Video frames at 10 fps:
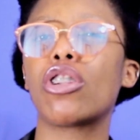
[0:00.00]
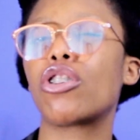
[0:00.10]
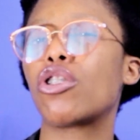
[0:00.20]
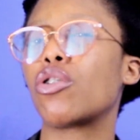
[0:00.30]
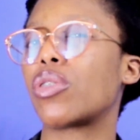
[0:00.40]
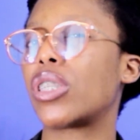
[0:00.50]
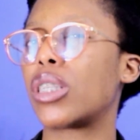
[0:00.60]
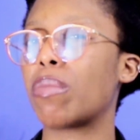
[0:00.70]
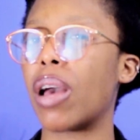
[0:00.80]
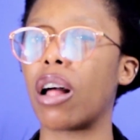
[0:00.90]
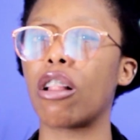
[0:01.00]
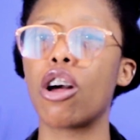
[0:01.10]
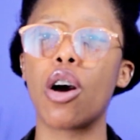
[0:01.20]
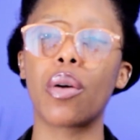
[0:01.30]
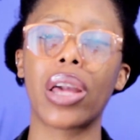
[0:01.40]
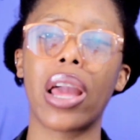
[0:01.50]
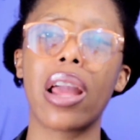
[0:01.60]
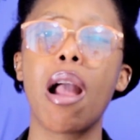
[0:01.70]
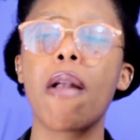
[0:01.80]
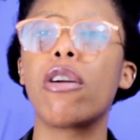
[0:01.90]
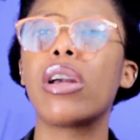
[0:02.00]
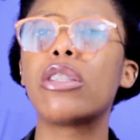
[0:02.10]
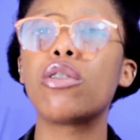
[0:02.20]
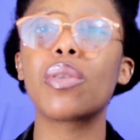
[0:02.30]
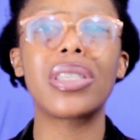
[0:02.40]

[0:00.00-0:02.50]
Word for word: just your smell, okay? It's your